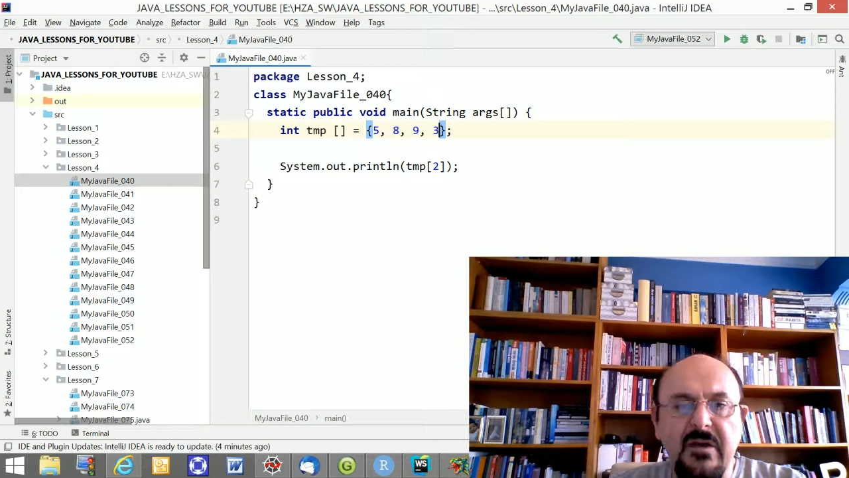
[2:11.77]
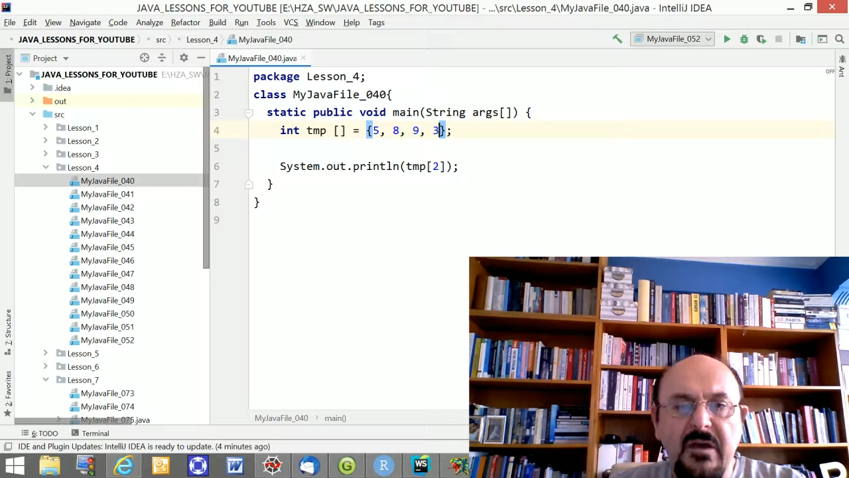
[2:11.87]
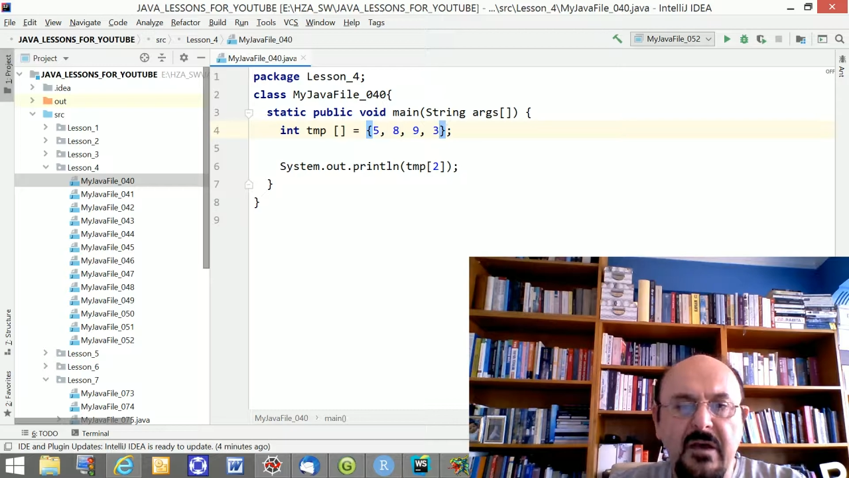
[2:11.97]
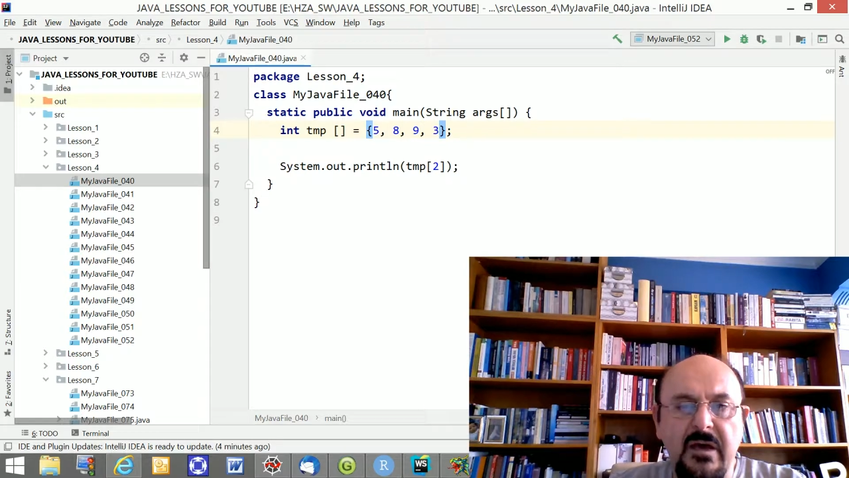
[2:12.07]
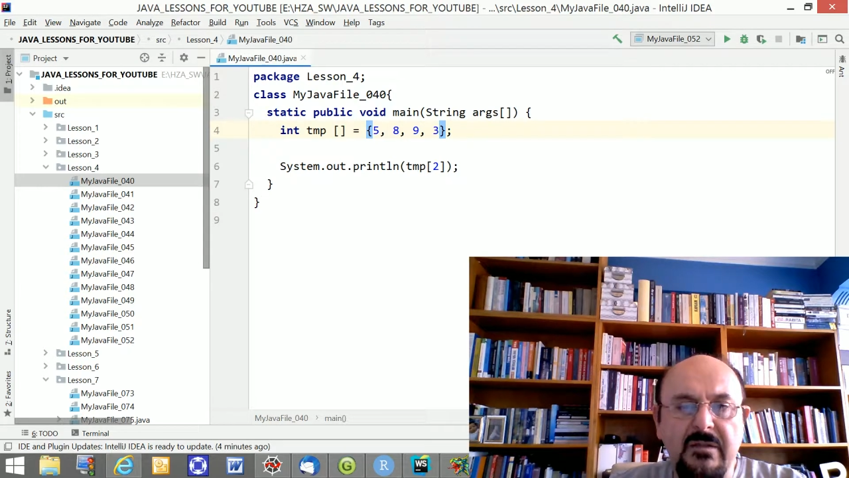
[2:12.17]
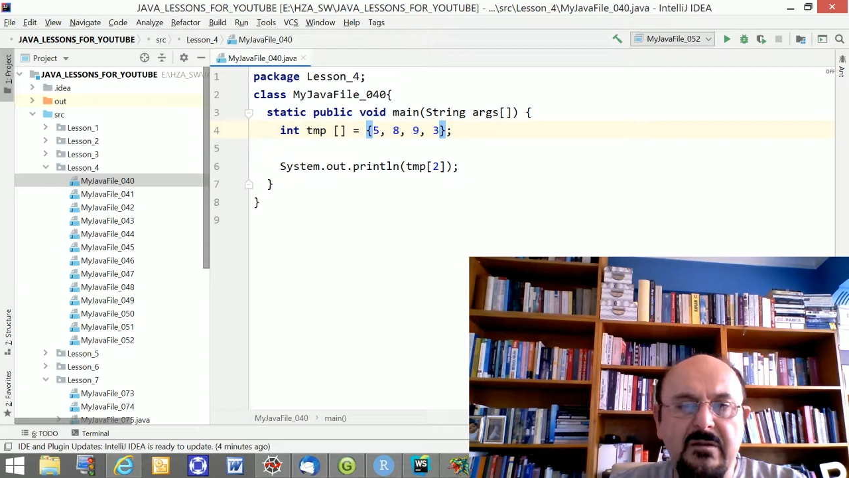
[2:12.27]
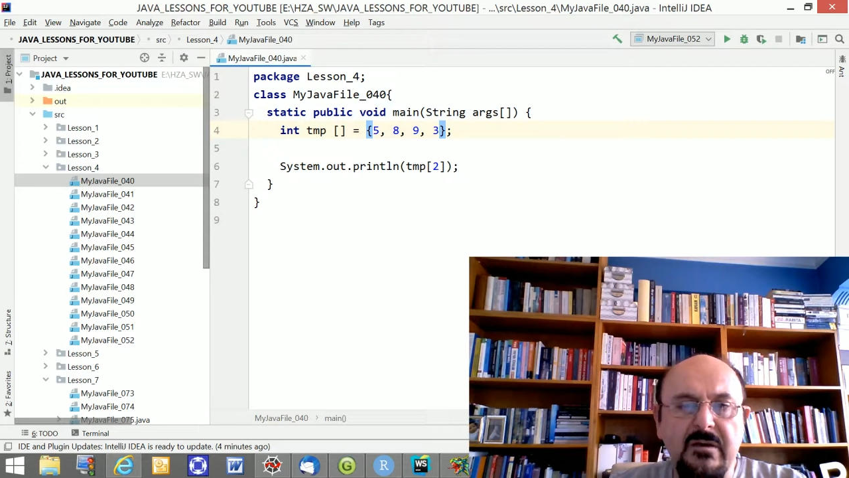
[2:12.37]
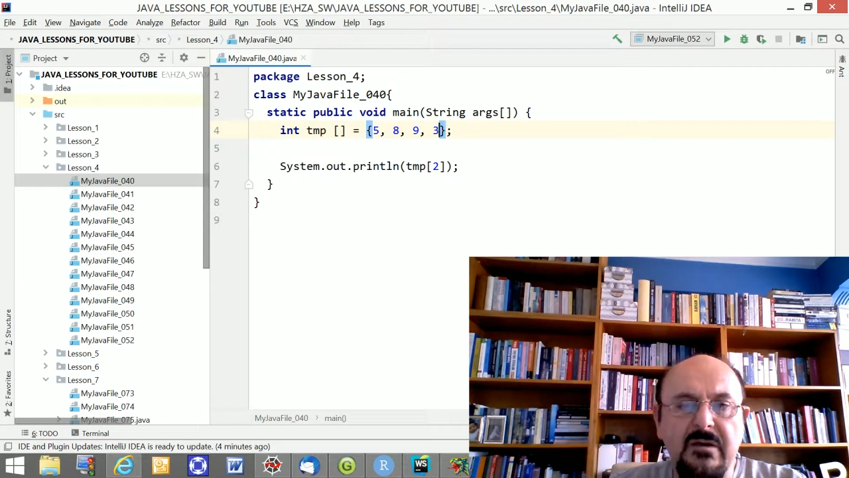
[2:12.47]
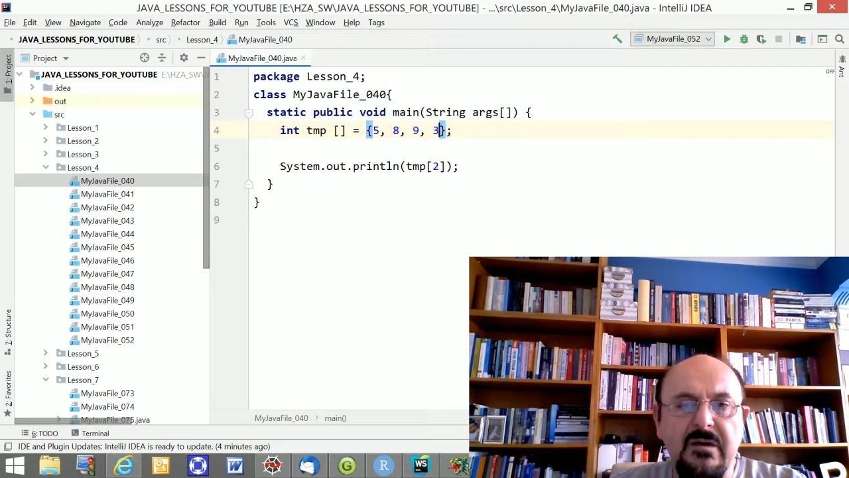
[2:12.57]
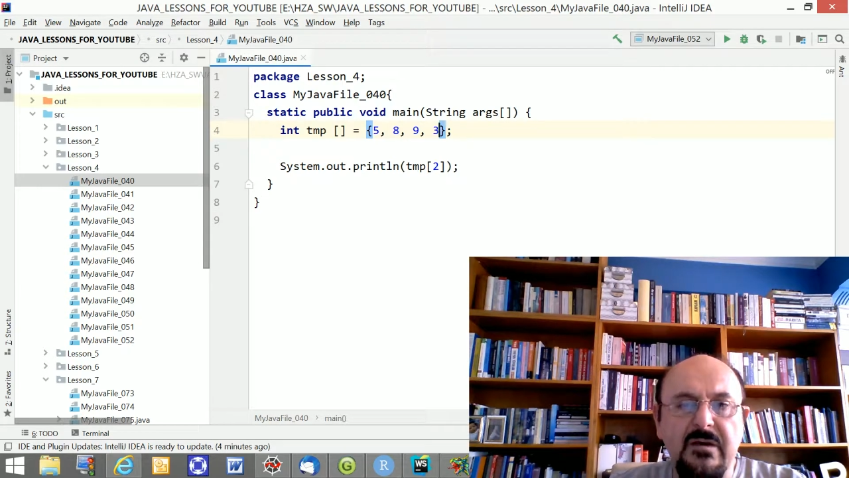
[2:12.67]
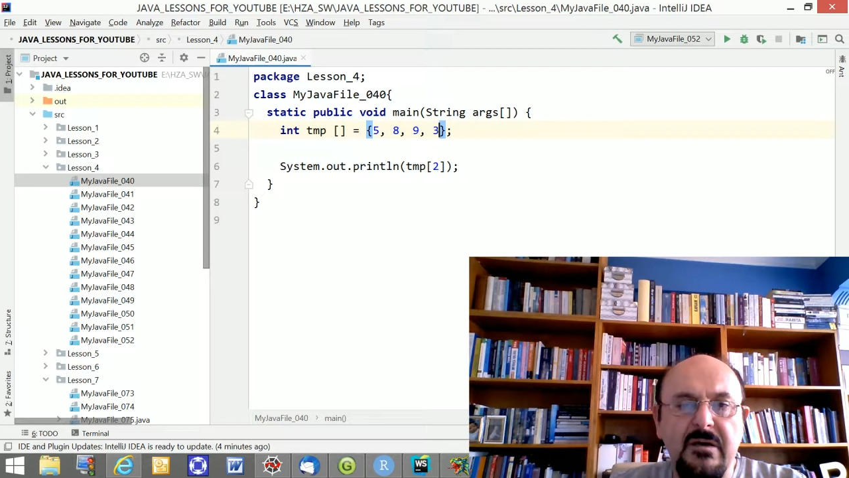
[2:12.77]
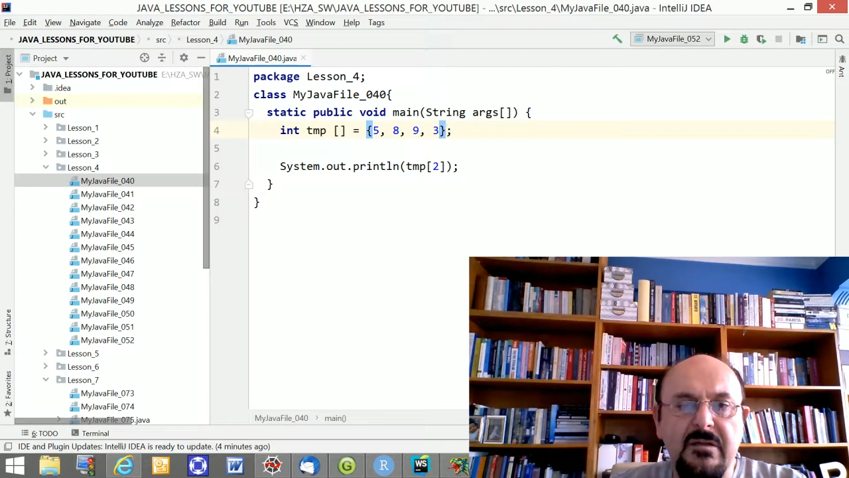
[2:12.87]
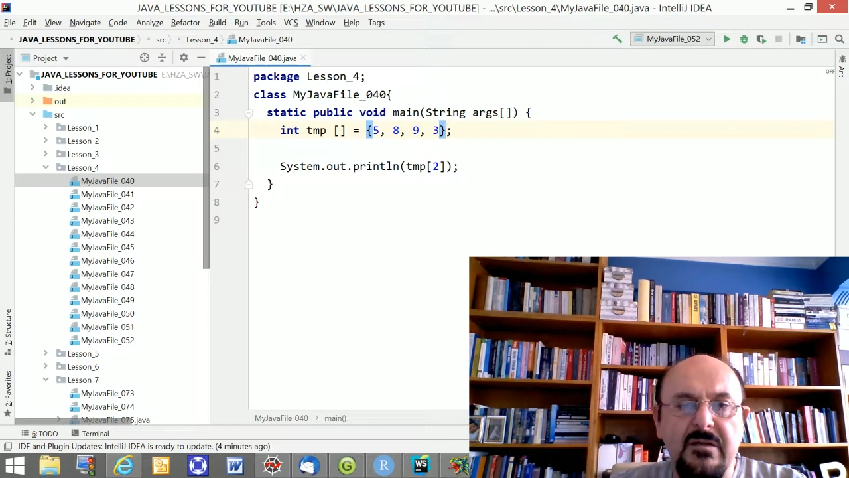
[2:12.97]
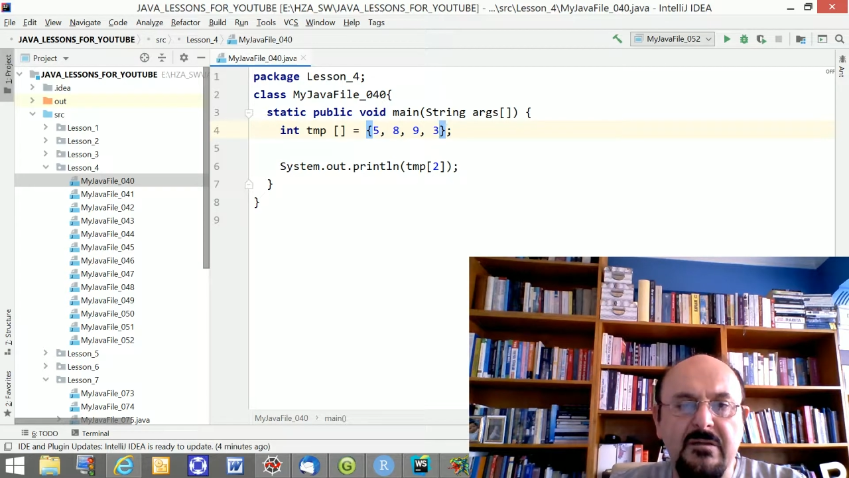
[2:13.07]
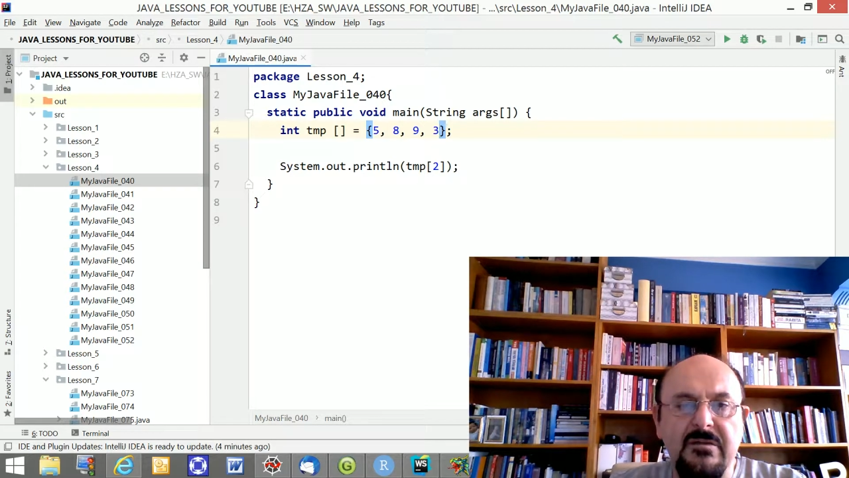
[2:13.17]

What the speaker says: and the